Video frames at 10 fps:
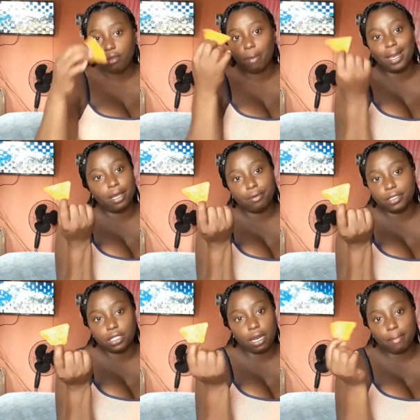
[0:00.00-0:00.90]
Madam
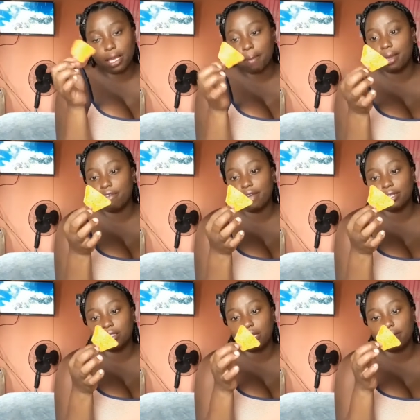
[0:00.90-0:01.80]
President, I'm a camera to
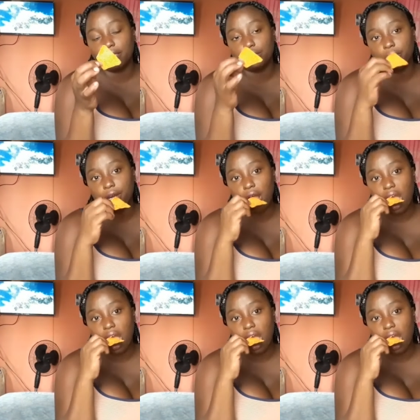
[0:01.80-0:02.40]
answer them, I swear.